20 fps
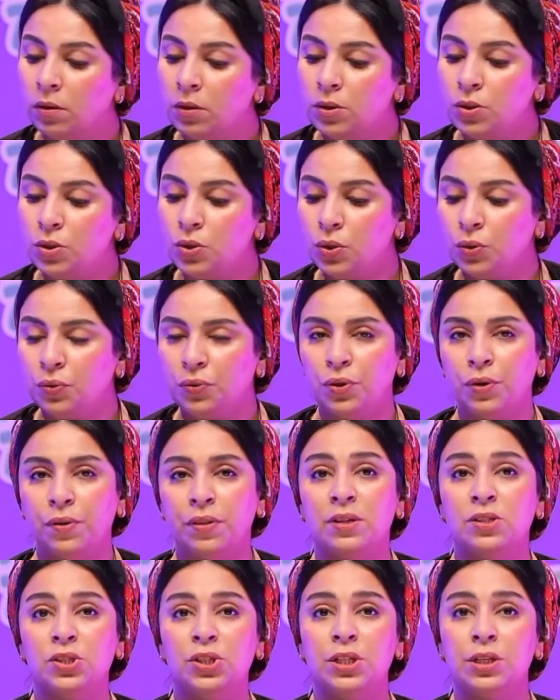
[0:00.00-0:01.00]
So for the
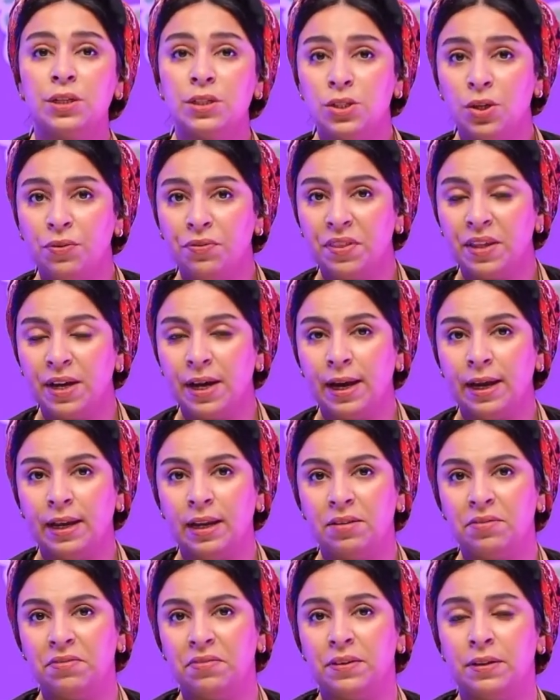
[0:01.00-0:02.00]
cheeks of the
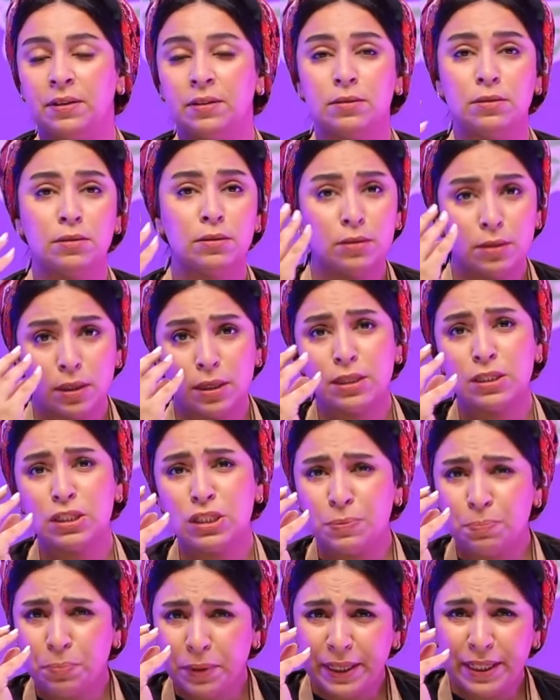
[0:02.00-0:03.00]
elephant, it's
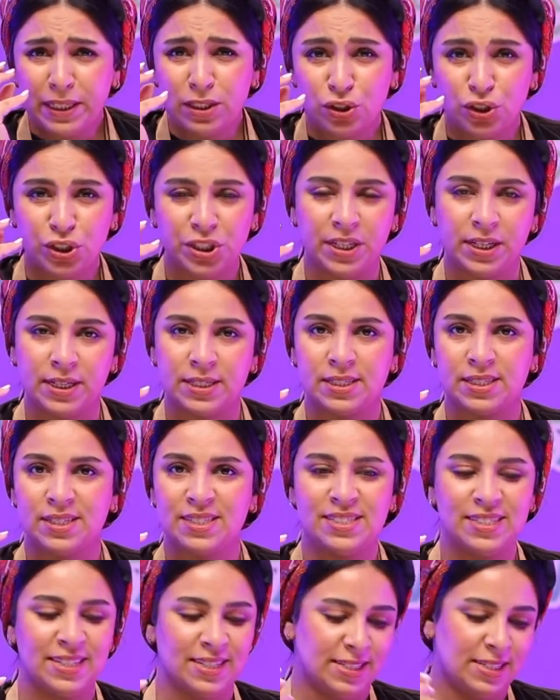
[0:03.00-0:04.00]
pink cheeks,
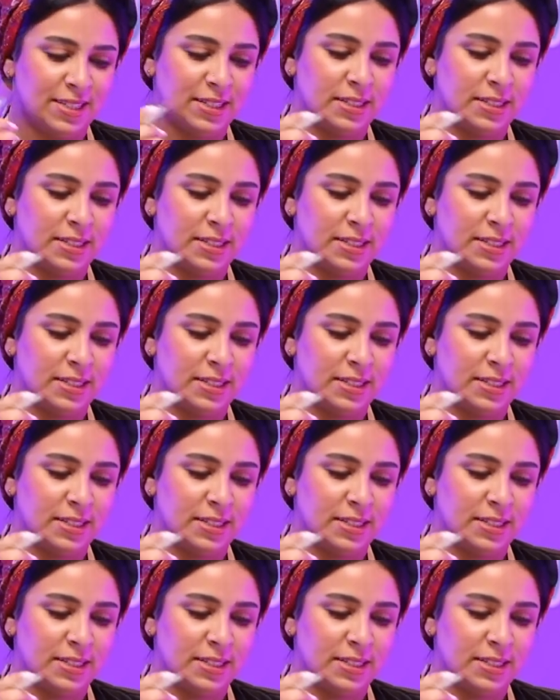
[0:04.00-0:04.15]
isn't